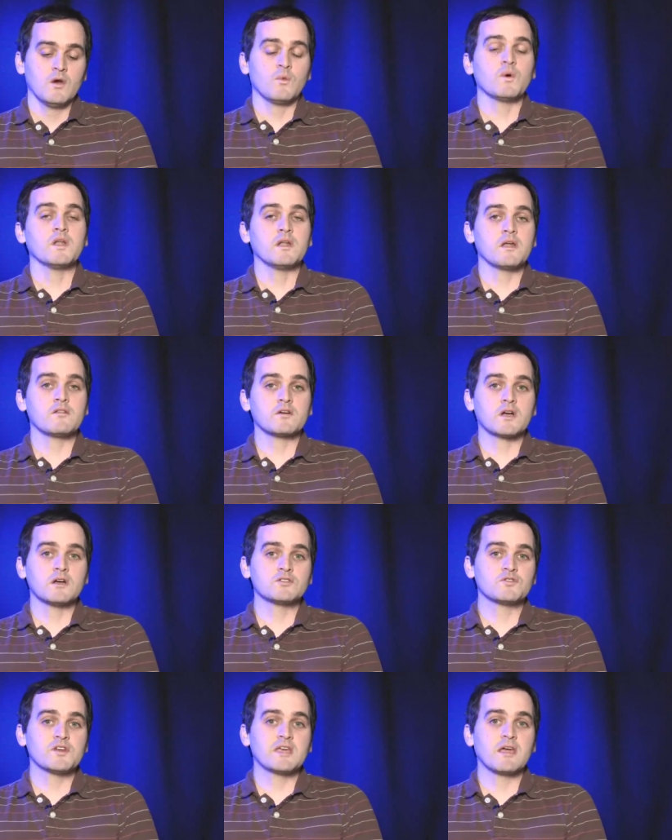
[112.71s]
When another
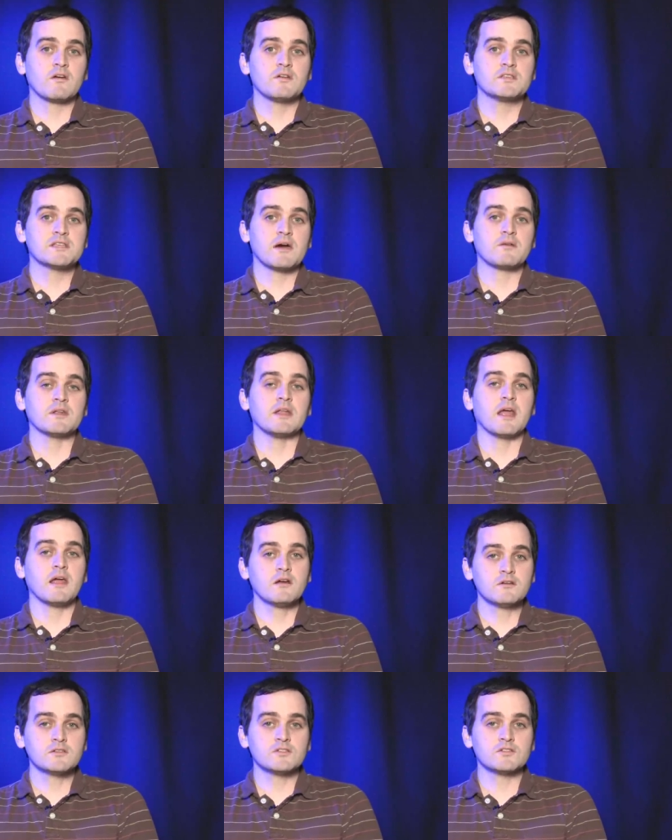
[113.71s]
country carries out an
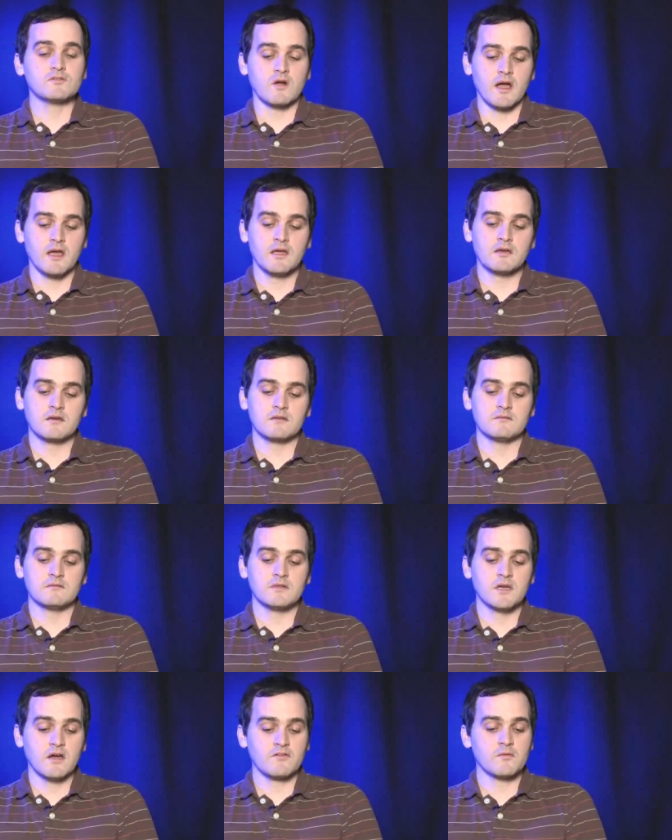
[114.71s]
airstrike,
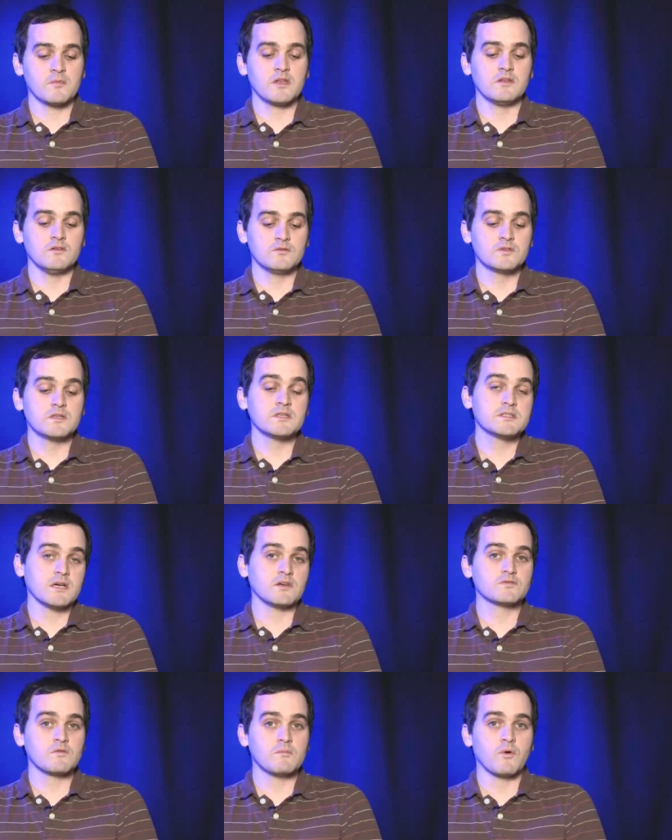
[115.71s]
the government usually
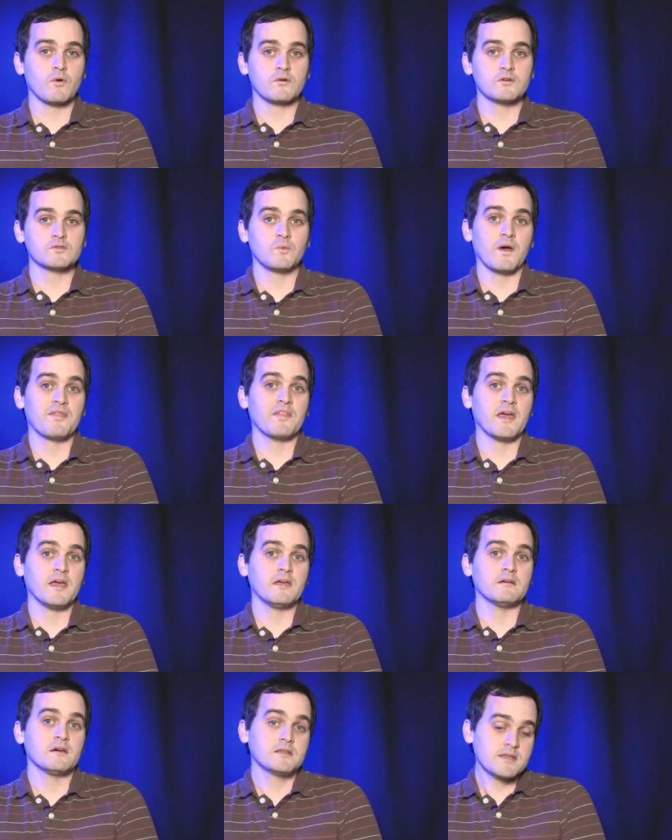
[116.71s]
tells reporters what
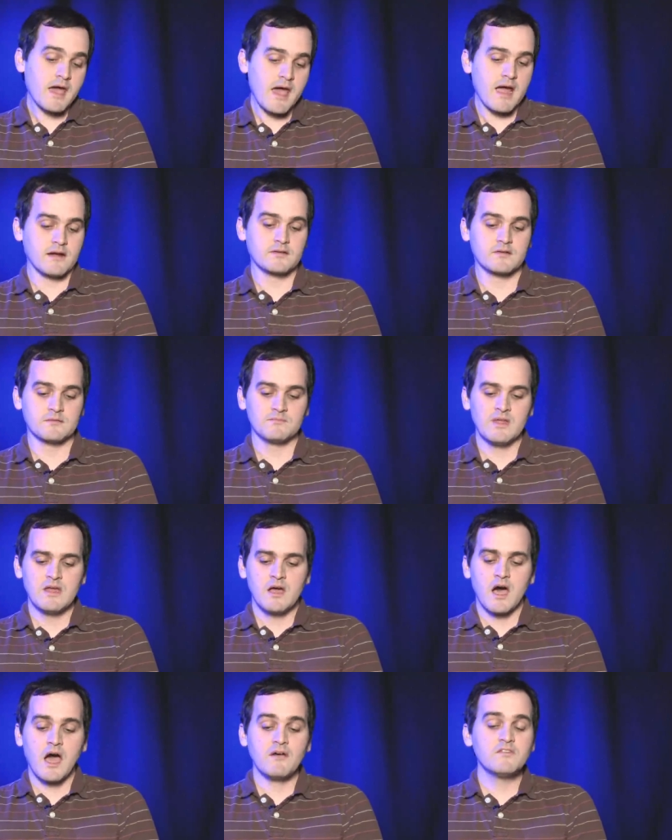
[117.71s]
they attacked.
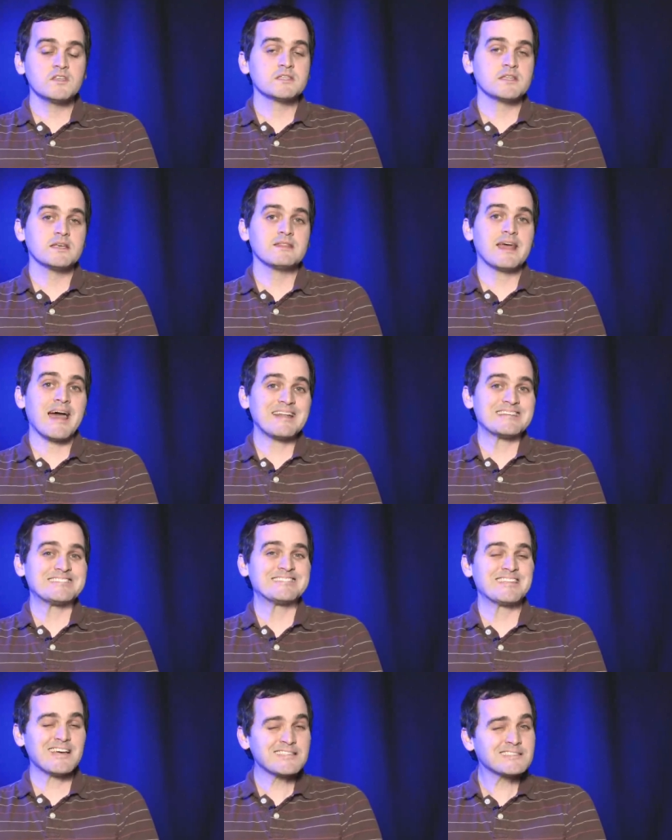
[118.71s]
Obviously,
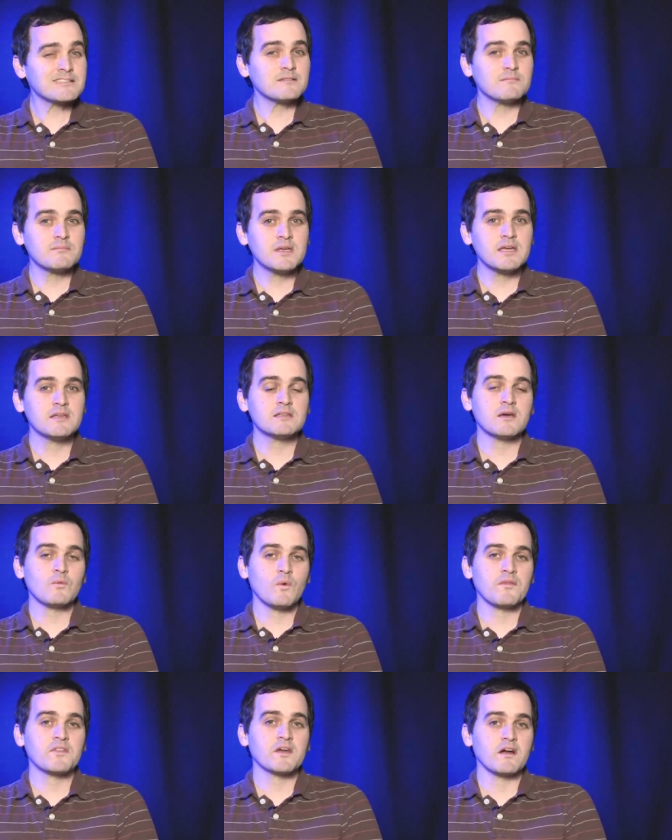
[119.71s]
that doesn't mean that what the